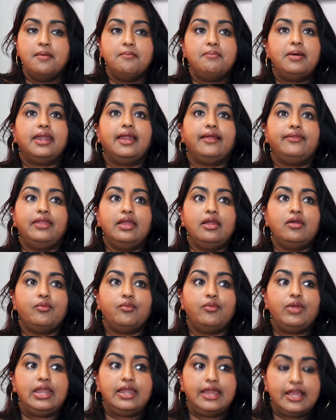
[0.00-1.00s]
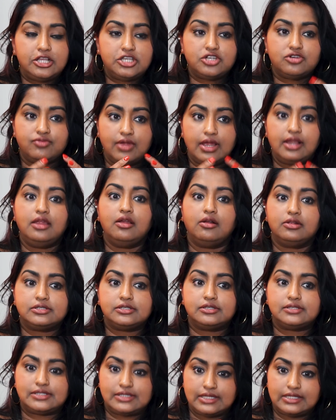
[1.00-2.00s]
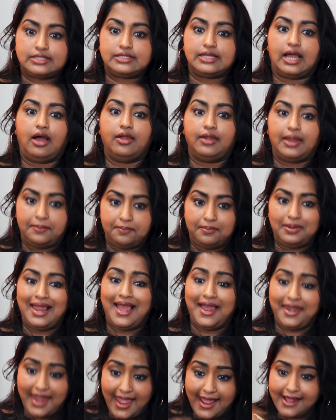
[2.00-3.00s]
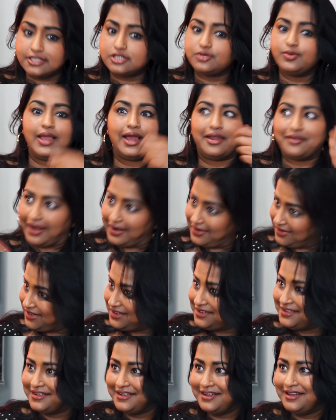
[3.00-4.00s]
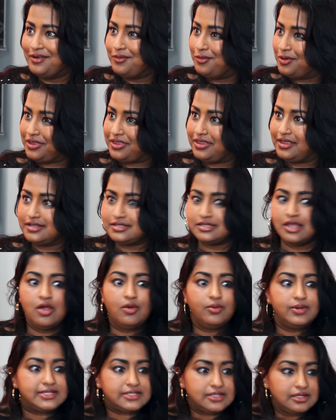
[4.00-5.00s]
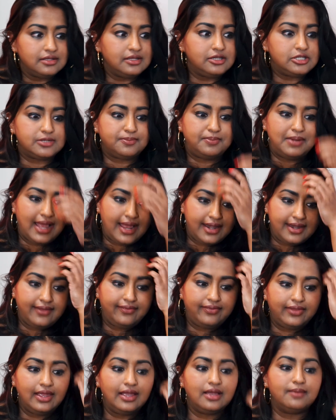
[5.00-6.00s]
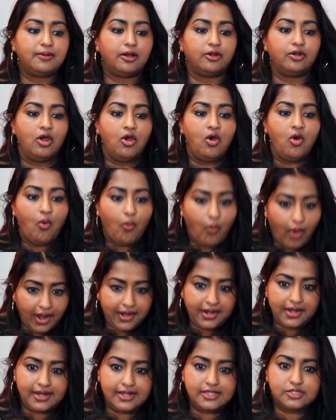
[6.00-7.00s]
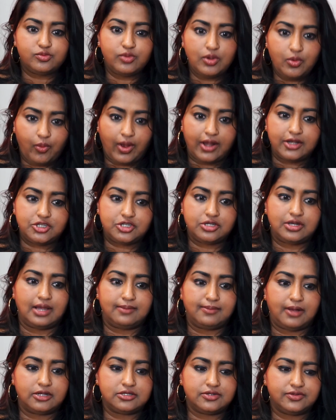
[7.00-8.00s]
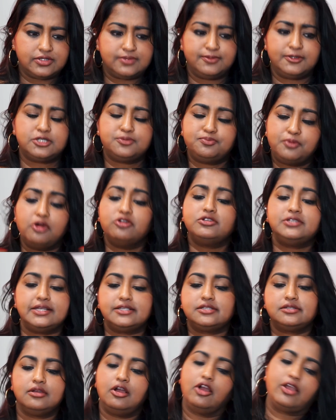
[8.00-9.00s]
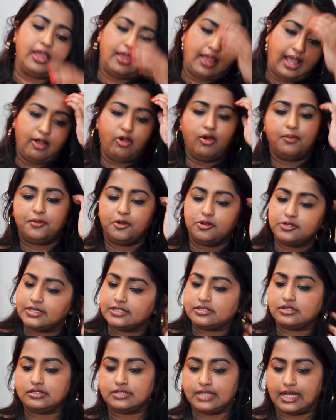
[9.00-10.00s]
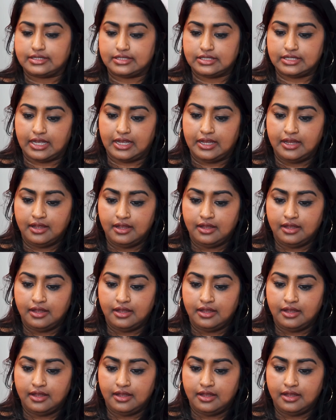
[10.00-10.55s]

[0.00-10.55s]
But I think we need to really also sit down and plan as we are running with this. We still need to plan and think about what it is we want to come out of this. Because protest, okay, I go protest on Saturday.